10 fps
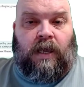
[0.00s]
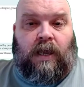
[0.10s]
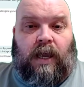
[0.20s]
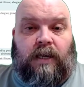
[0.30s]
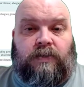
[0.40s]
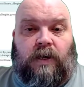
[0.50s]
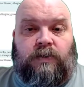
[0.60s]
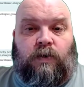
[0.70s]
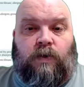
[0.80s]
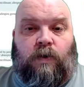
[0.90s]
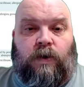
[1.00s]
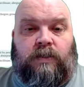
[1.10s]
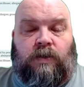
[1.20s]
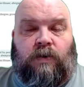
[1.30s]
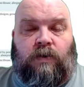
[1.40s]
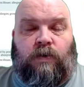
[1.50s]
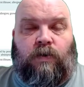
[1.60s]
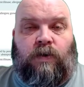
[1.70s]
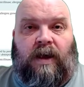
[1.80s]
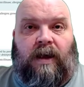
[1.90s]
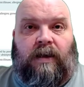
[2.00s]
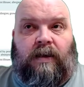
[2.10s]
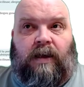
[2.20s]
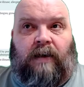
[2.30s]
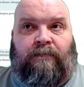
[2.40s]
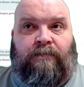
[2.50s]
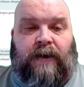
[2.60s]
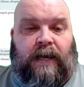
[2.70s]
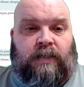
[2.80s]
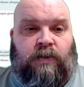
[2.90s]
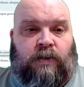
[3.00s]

And it's also going to affect,